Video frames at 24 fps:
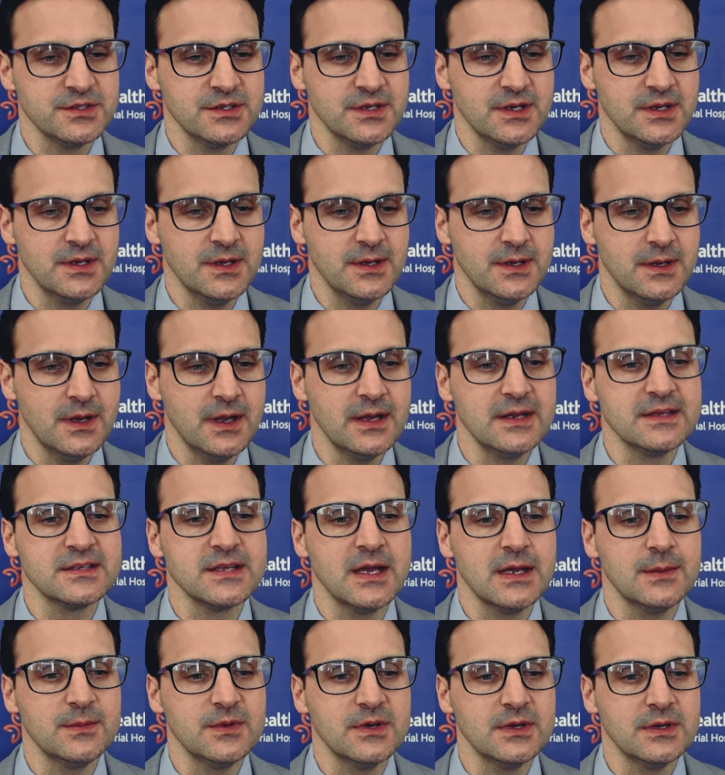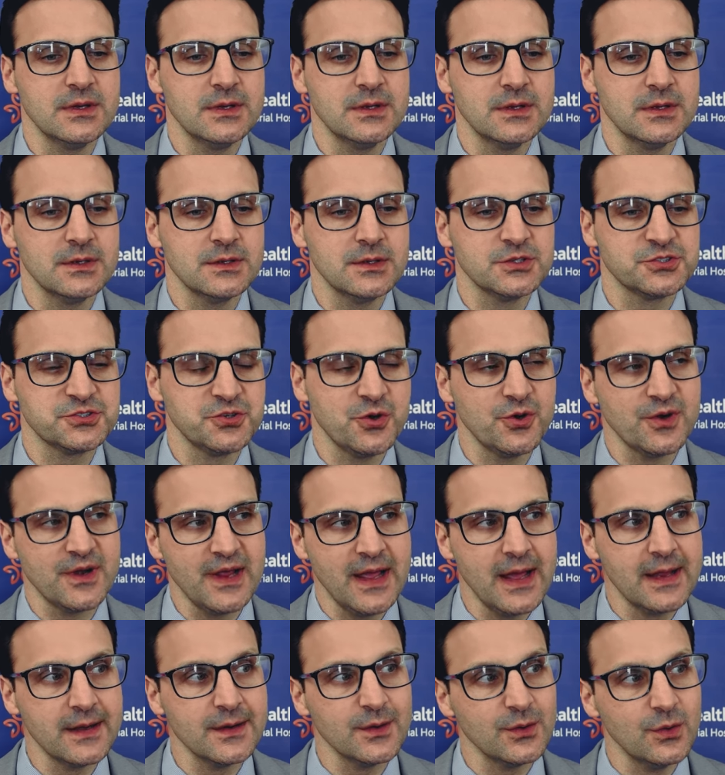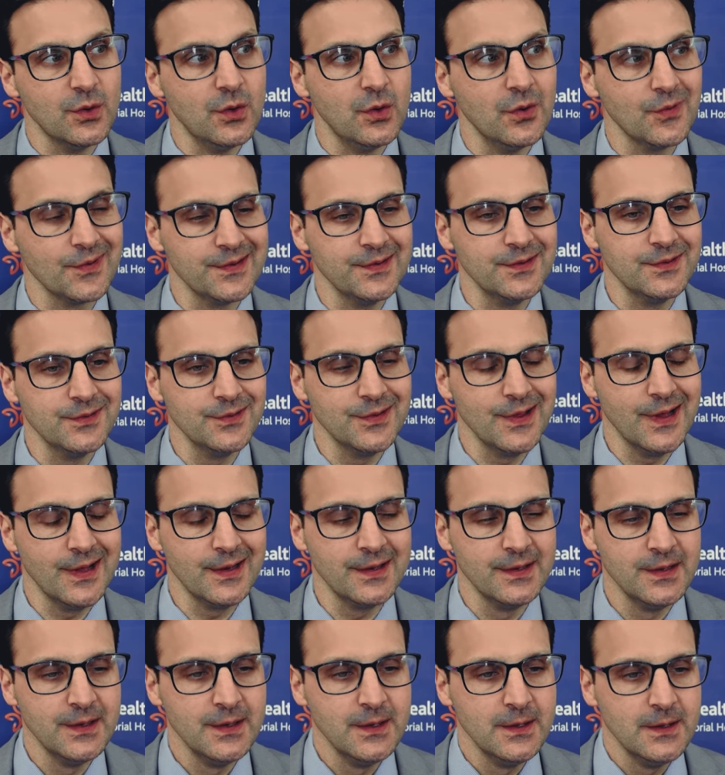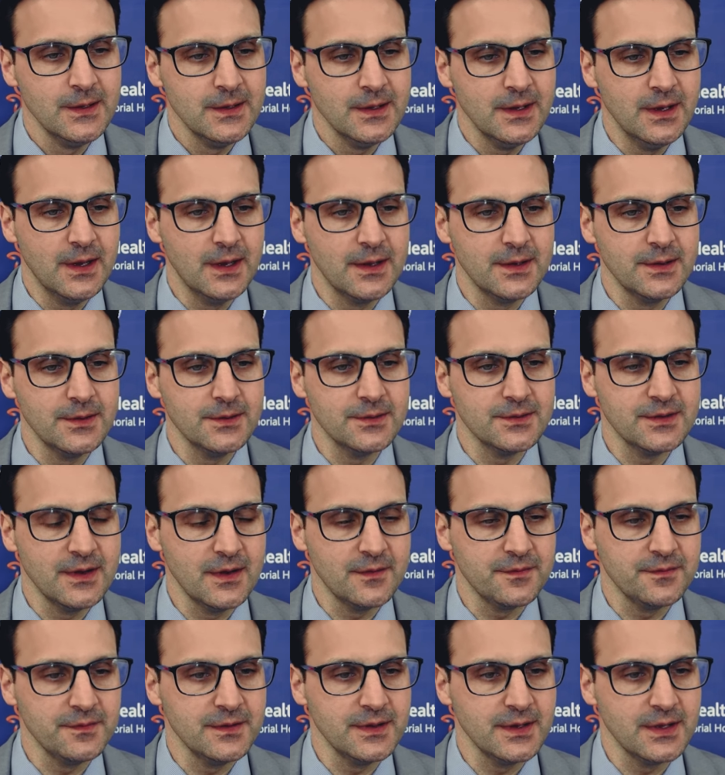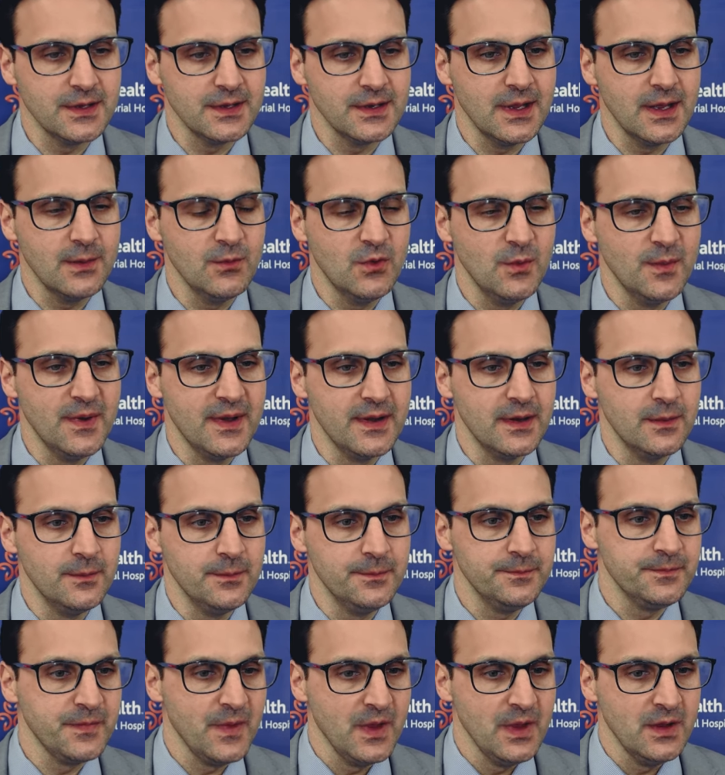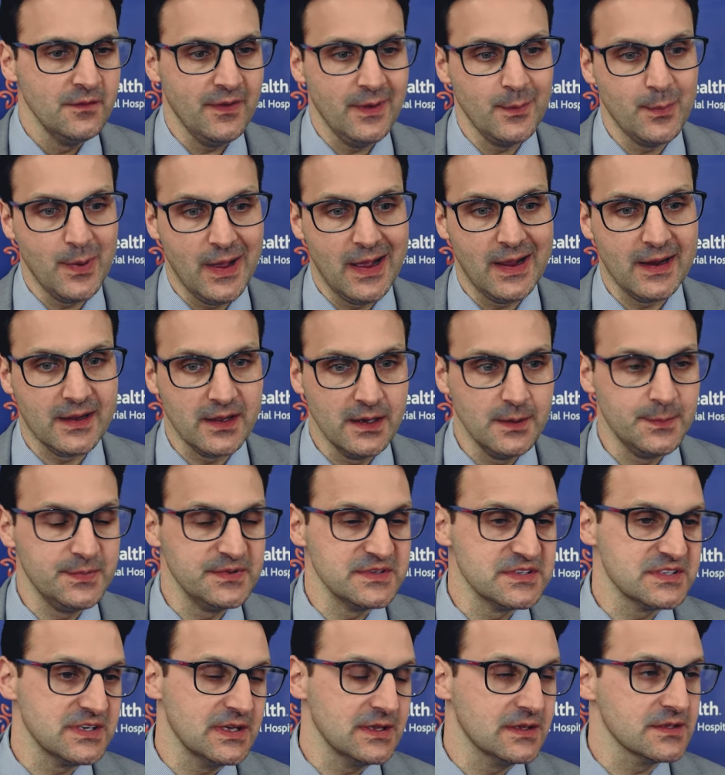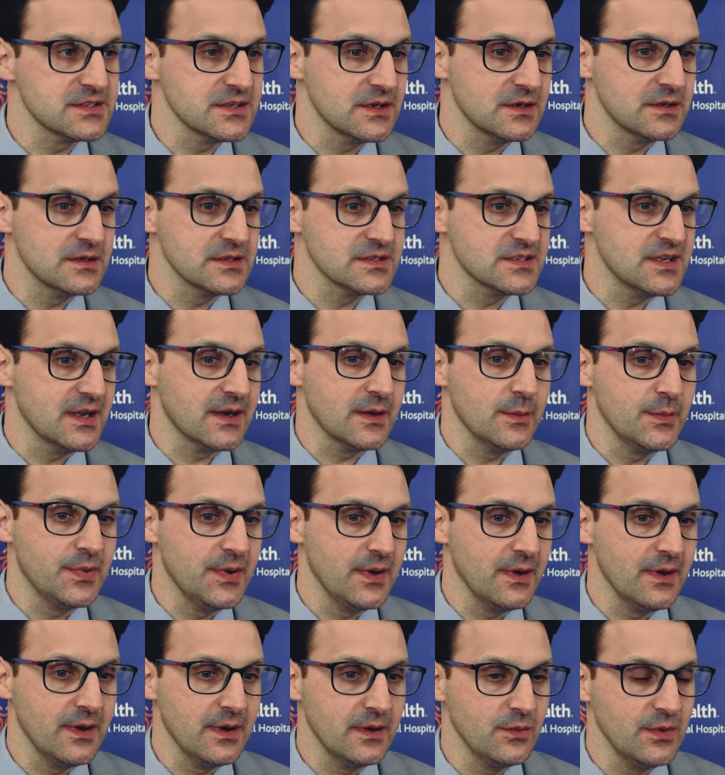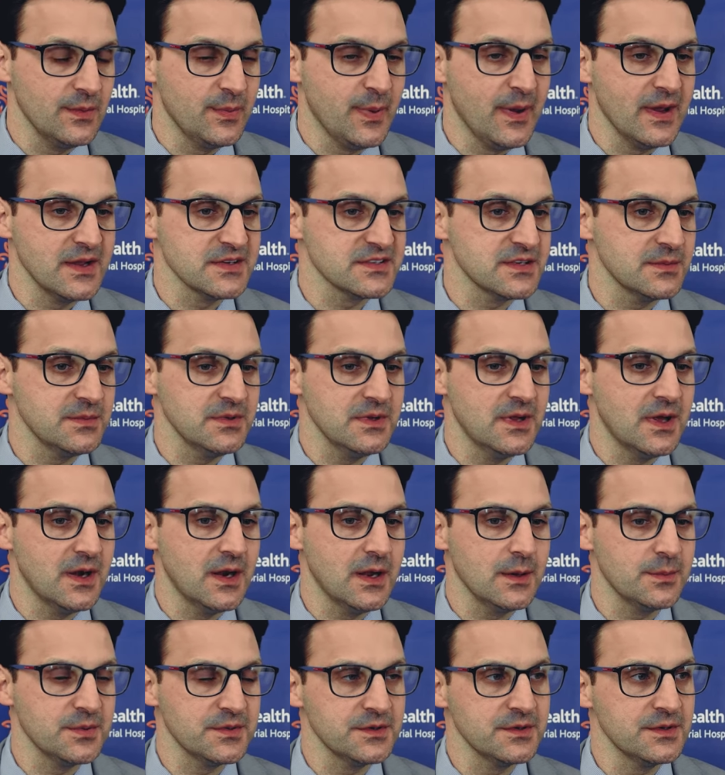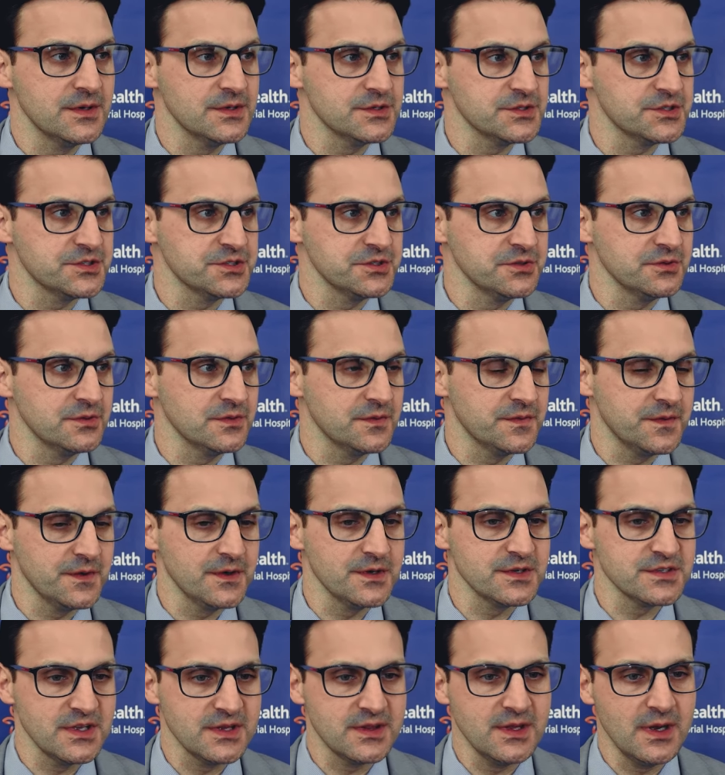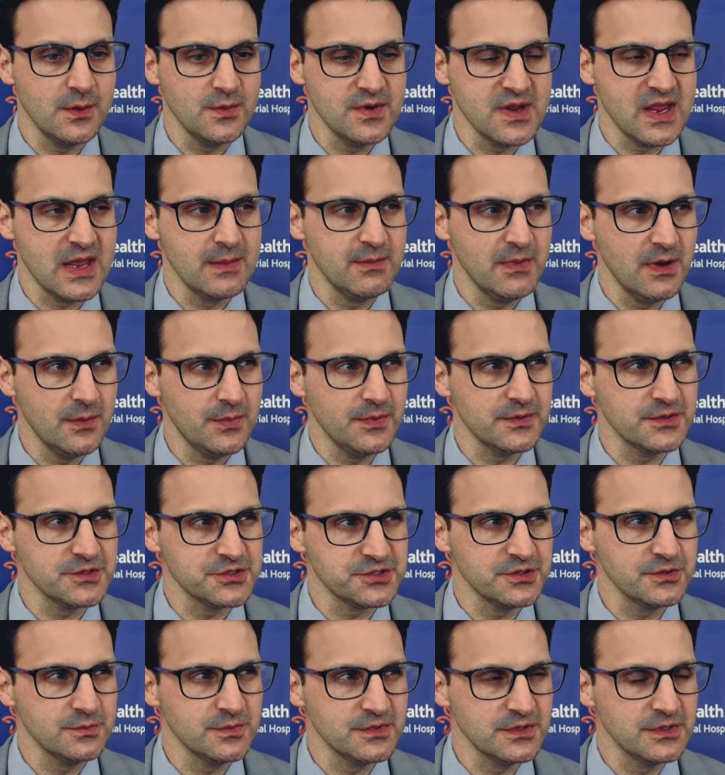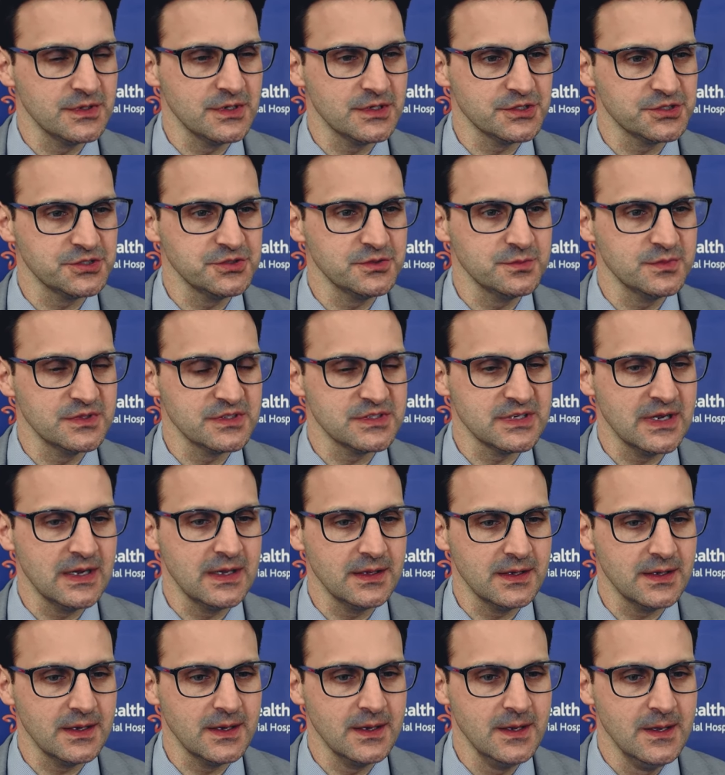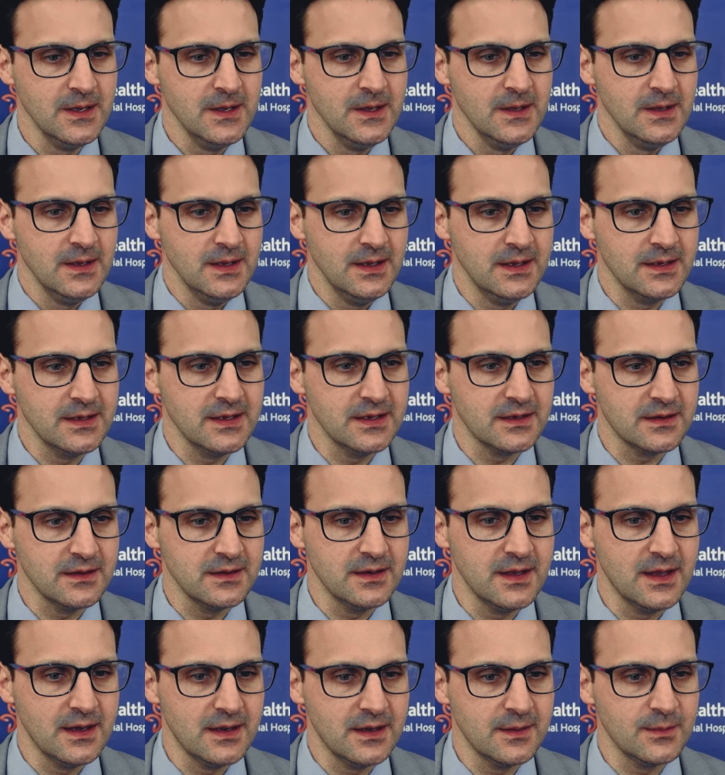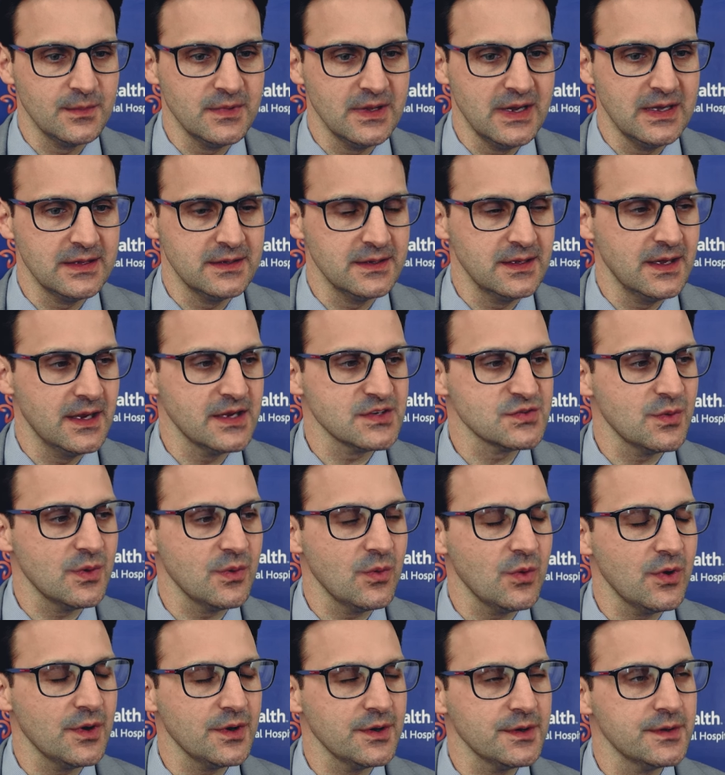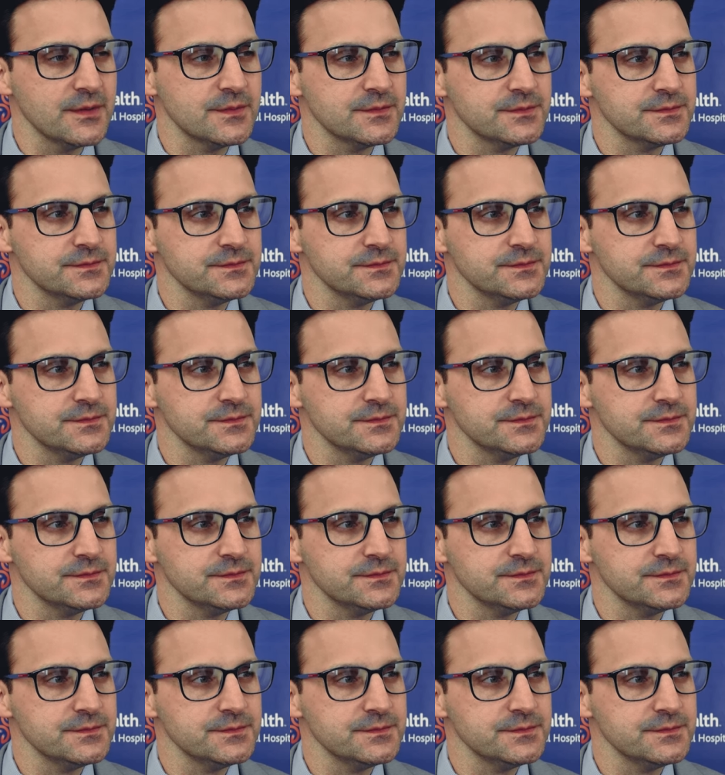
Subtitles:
And anytime a shorthanded goal can do that, you're definitely going to get momentum. If I back up and say the start of the second period, we passed up a lot of opportunities to shoot in the first. I thought we came up with a shoot mentality and get to the net, and I'm glad the guys were awarded.